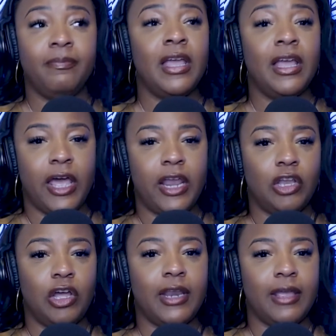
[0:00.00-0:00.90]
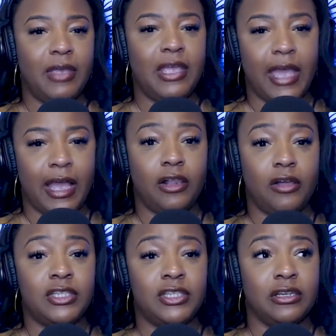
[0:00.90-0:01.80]
let alone it be that
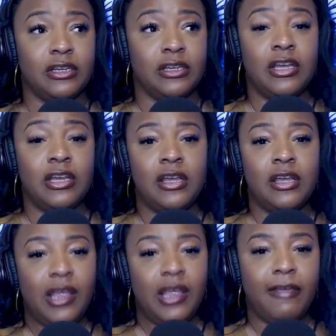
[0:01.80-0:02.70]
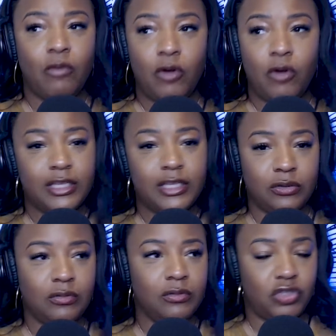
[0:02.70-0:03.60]
close to, if he wanted
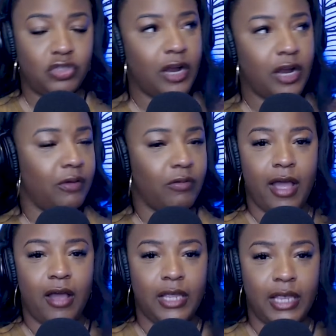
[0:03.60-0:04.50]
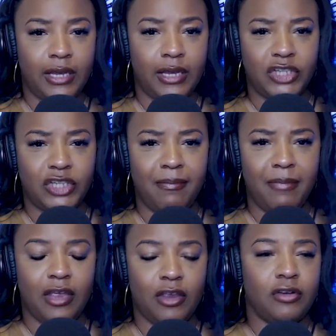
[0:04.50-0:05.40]
to turn around, he could have shot
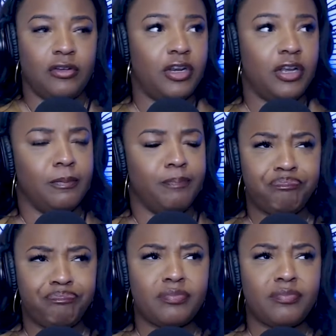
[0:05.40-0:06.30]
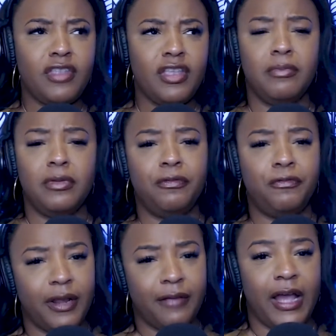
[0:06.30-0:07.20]
me, or, move
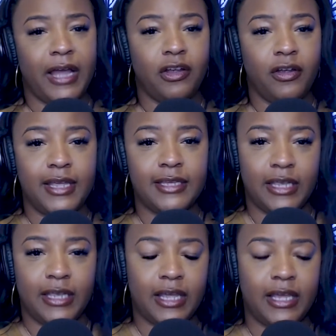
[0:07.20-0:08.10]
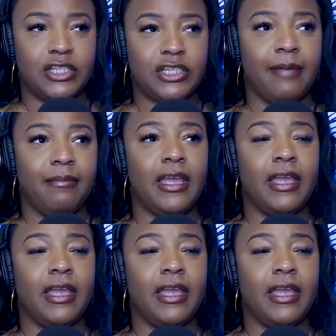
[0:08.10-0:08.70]
45 degrees, he could have shot me.